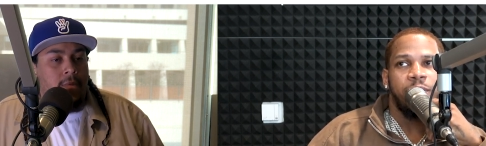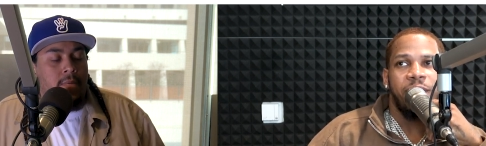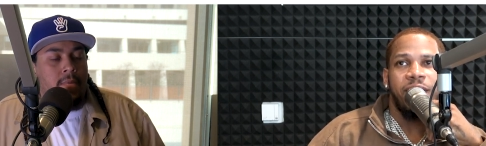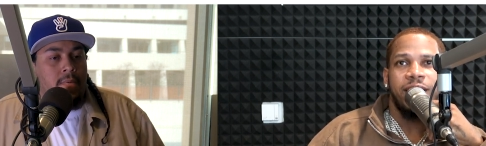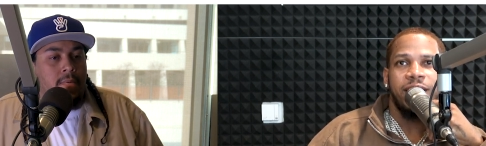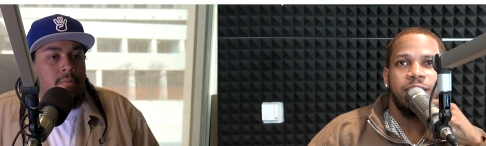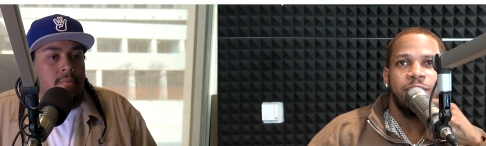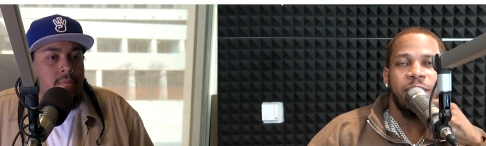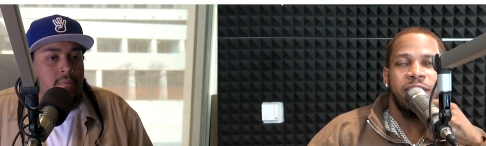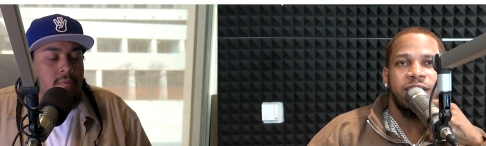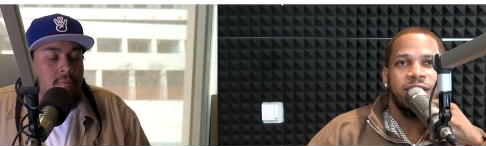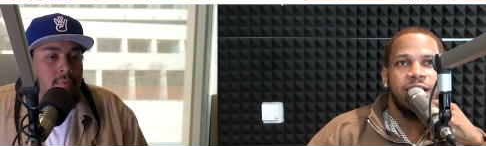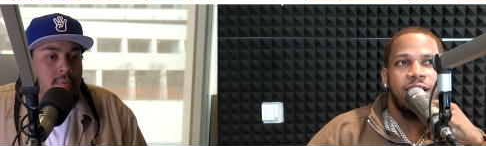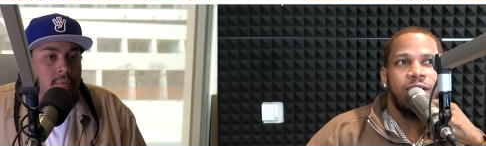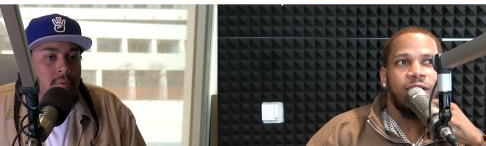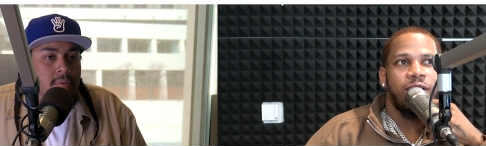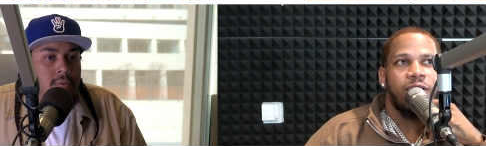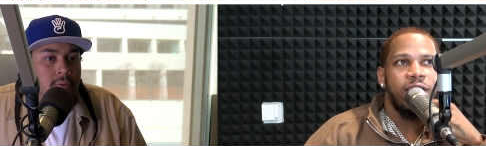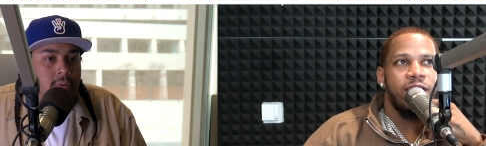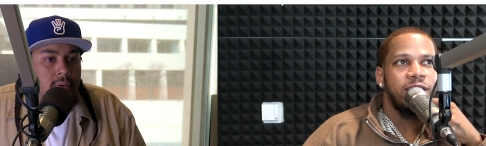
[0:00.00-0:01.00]
Speaker 1: Man, this may
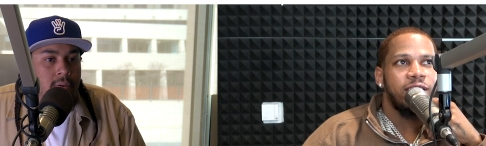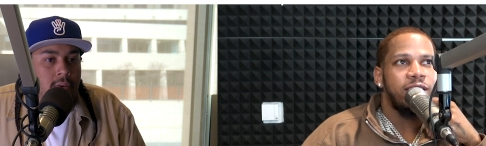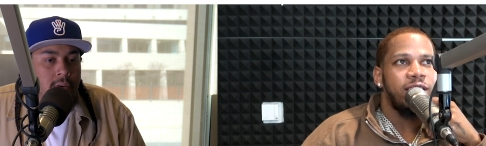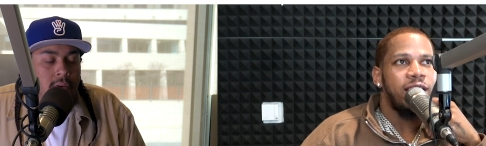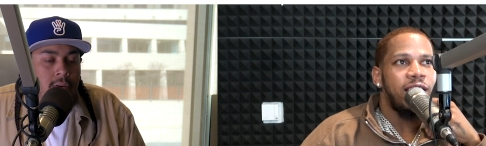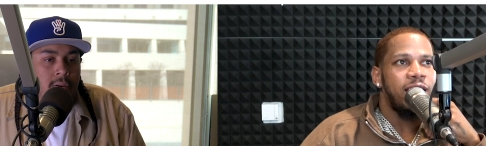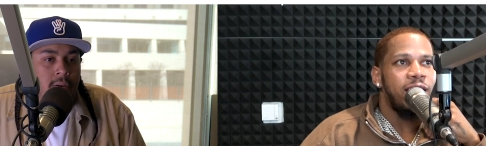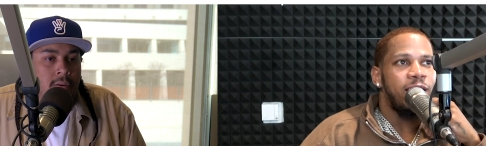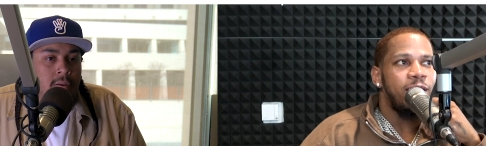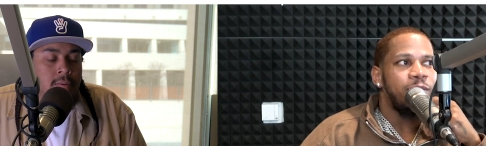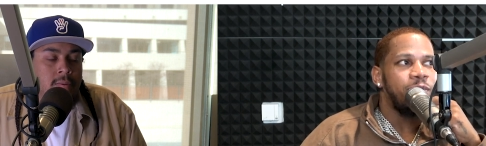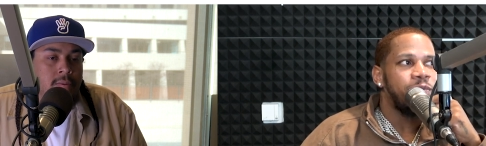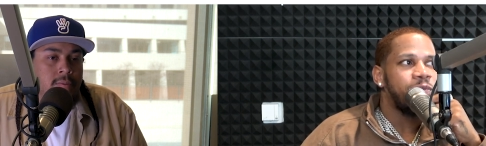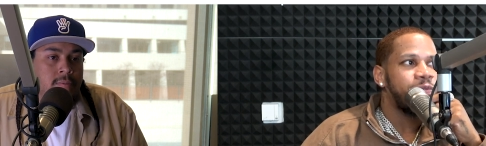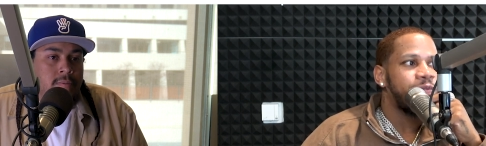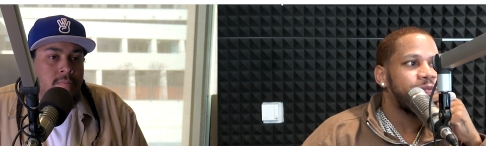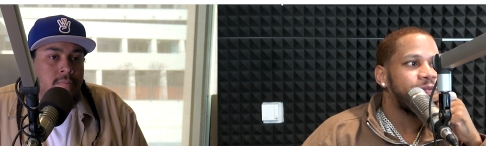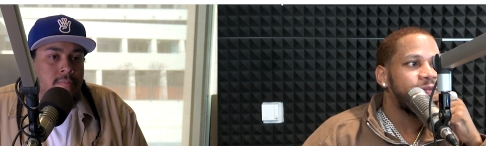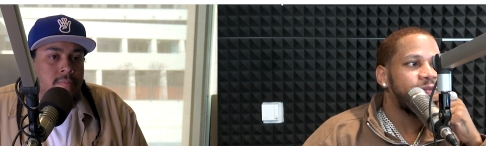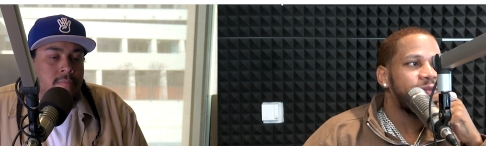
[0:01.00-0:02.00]
sound crazy. Um,
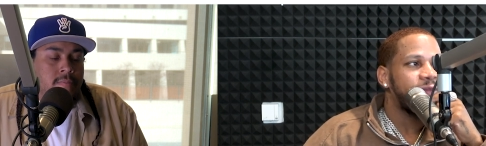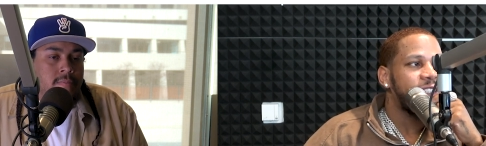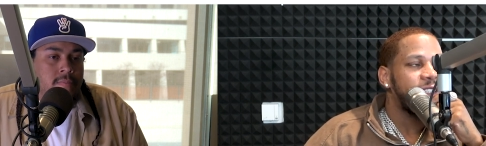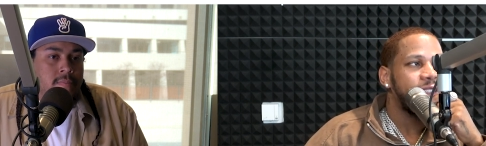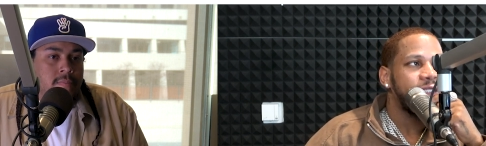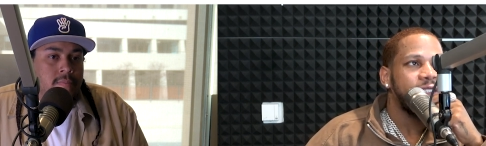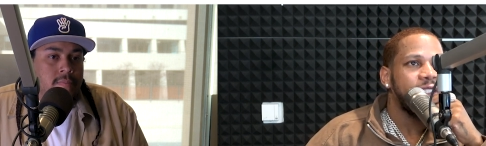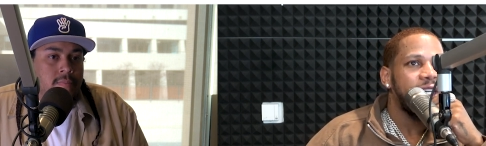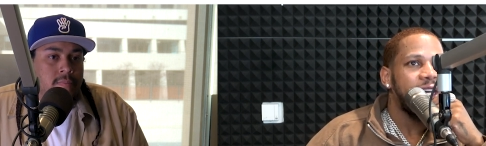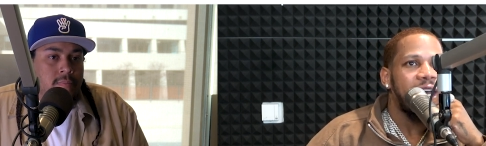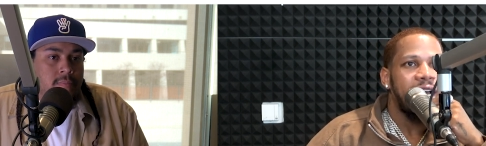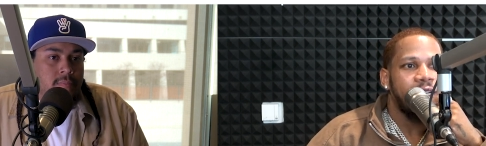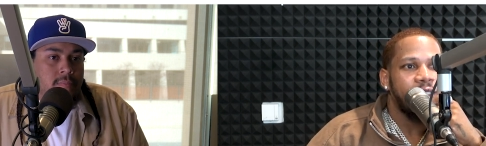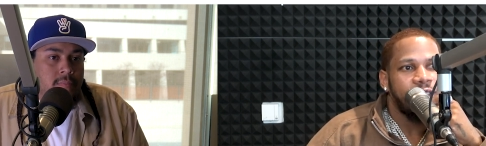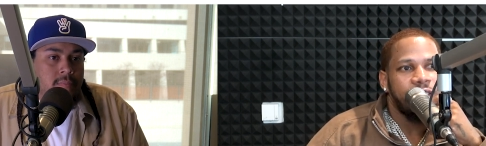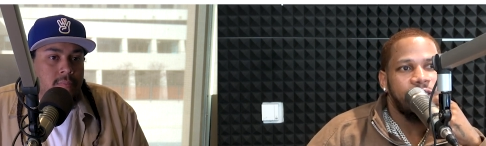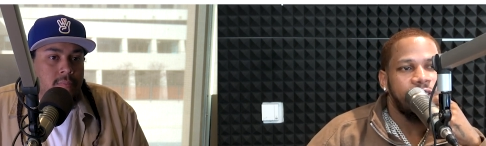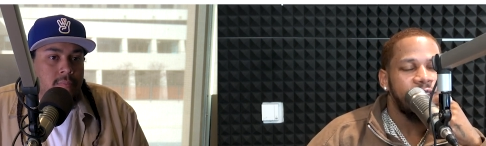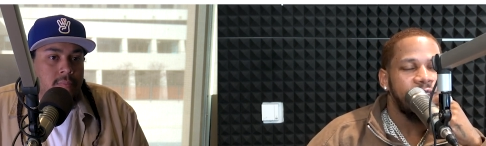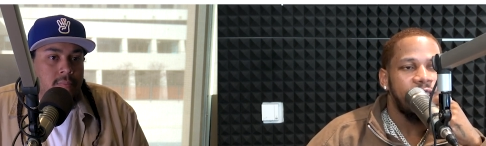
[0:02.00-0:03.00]

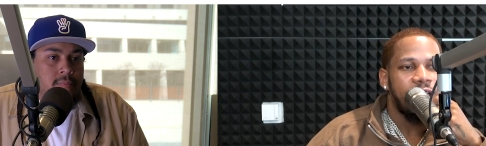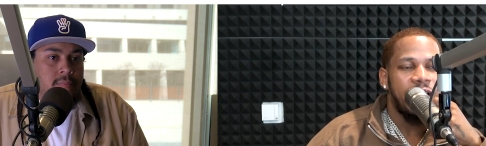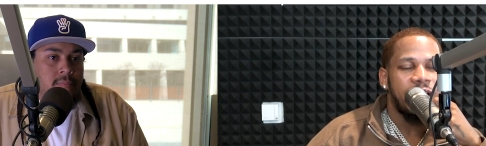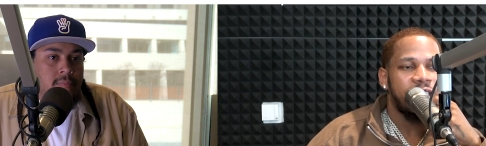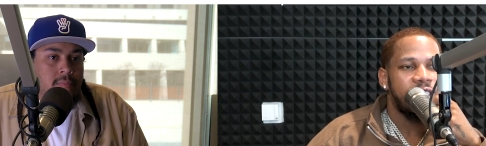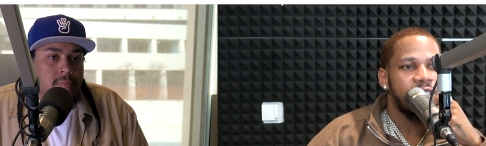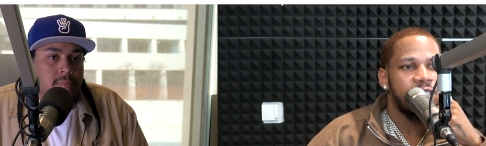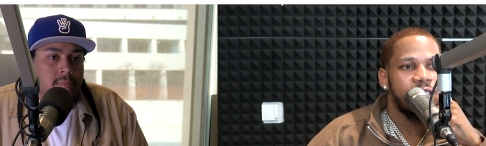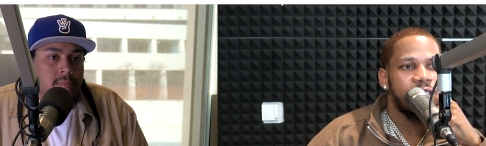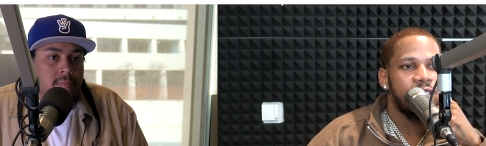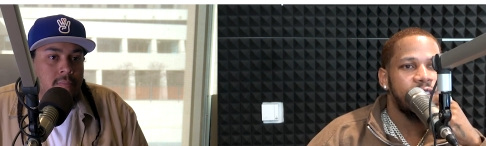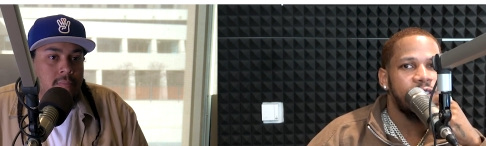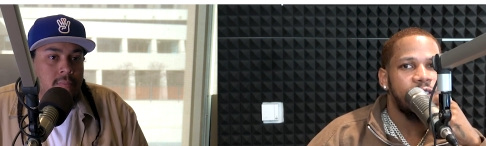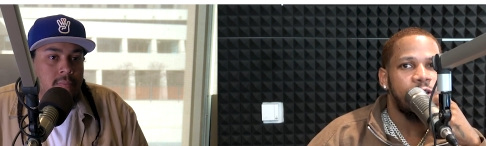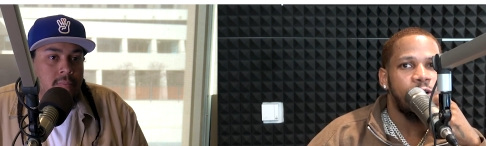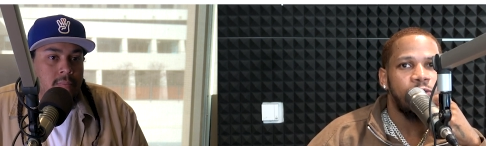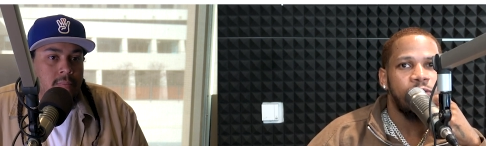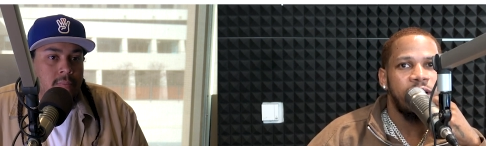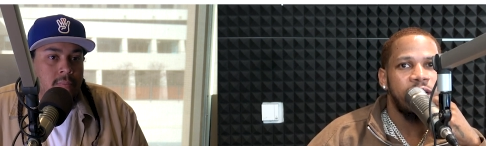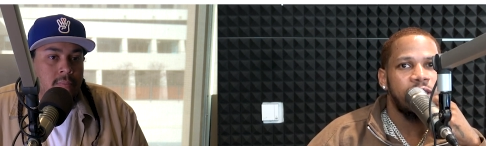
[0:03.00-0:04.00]
I just
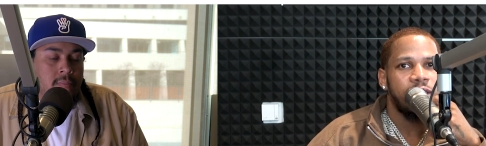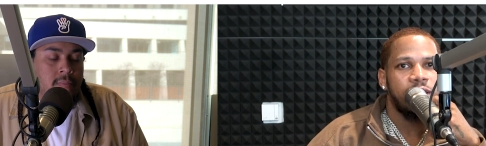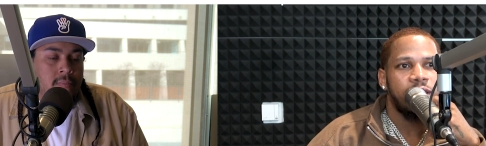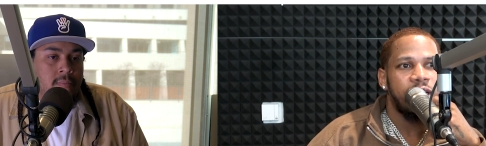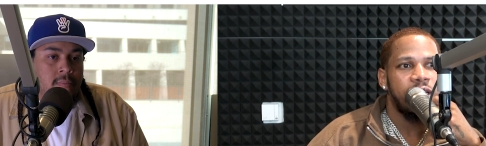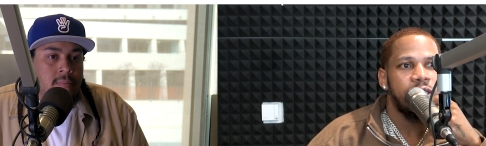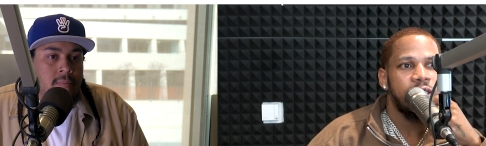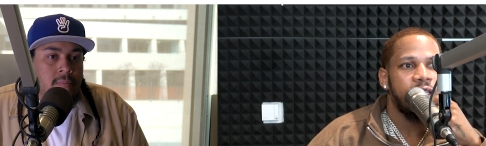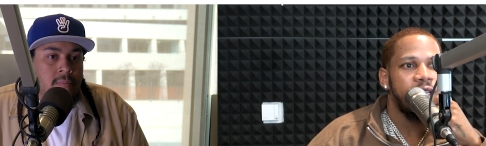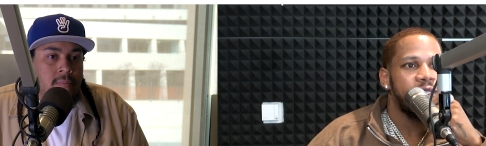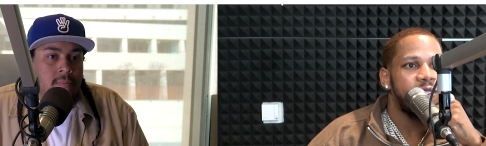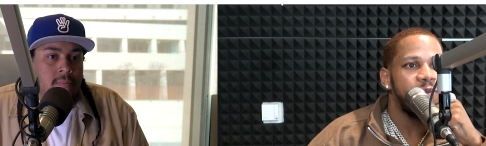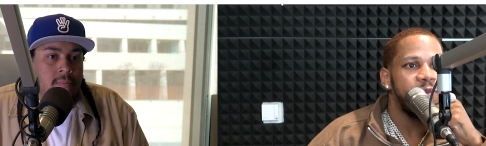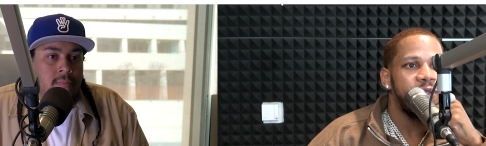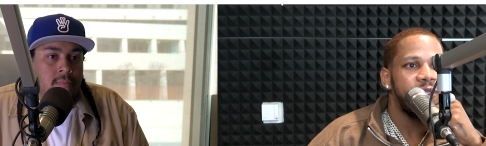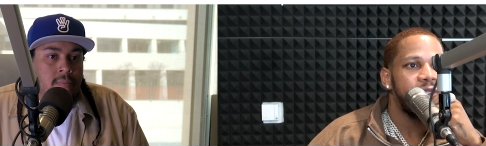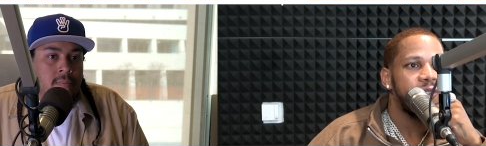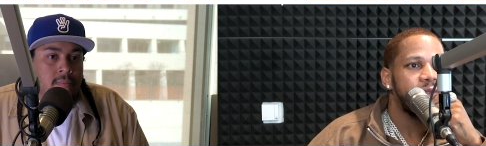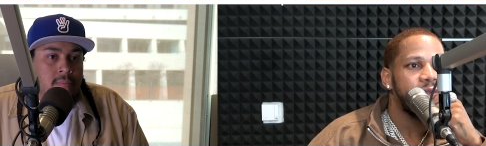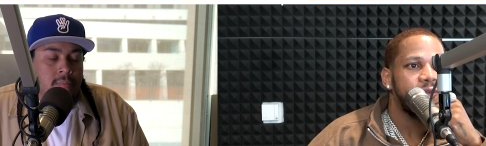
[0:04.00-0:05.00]
don't let things get to
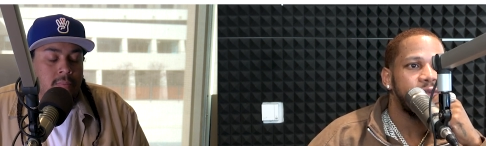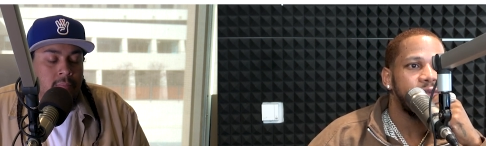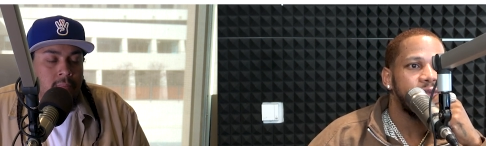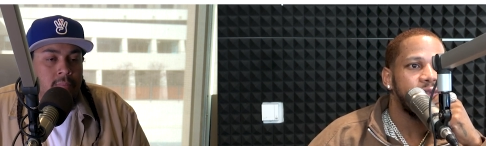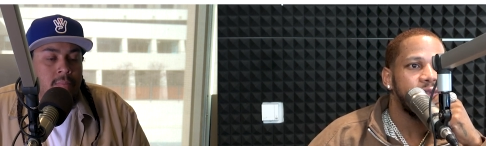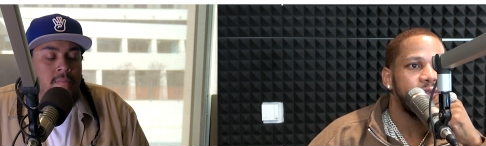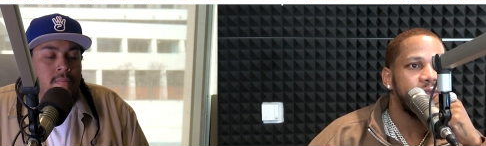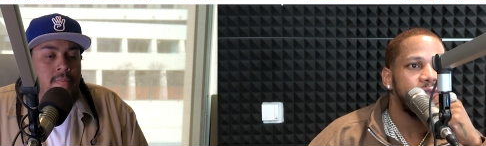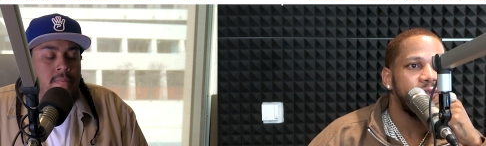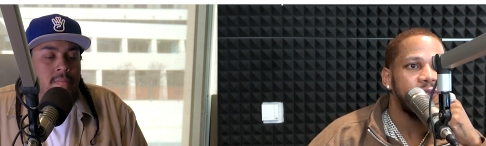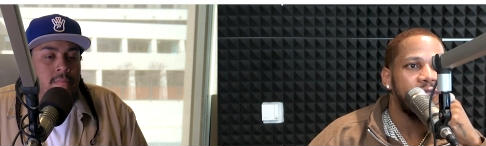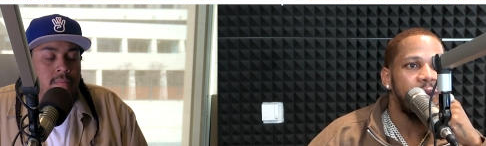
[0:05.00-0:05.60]
me. Mm.